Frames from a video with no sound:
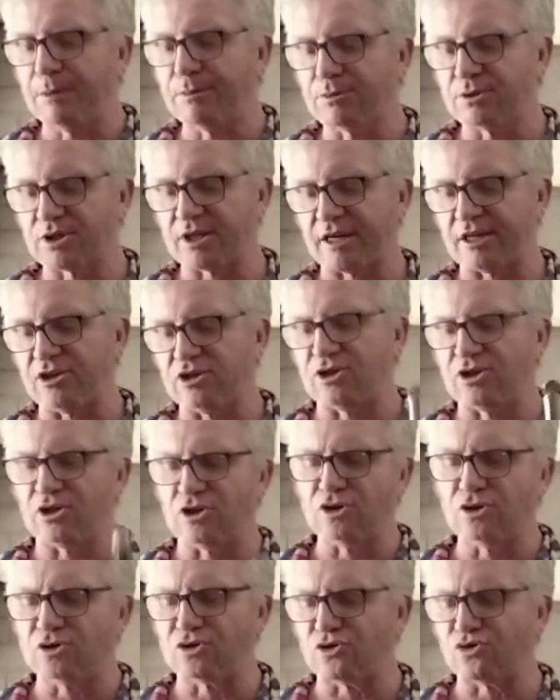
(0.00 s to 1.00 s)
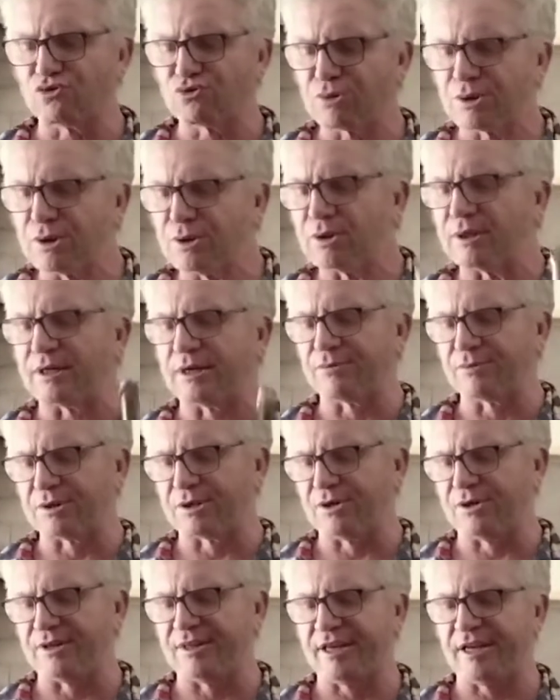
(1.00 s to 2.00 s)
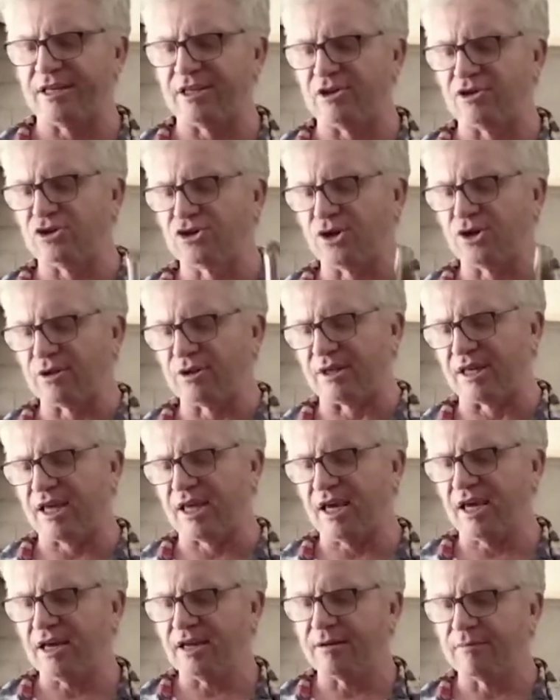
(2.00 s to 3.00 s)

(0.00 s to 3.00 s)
say you can use a drill and everything like that, and you certainly can,